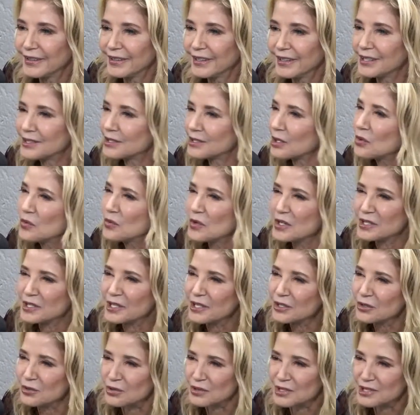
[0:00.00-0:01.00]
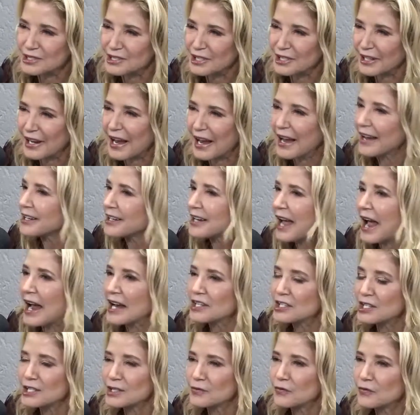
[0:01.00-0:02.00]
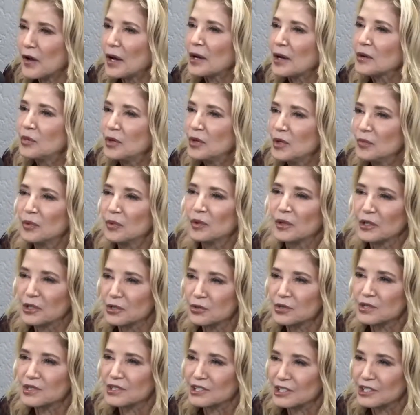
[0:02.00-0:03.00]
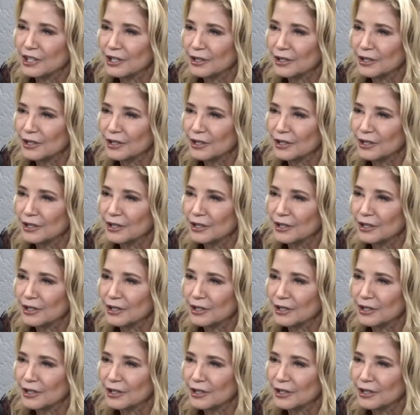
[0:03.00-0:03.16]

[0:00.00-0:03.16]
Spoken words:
is always interesting. I just find people interesting.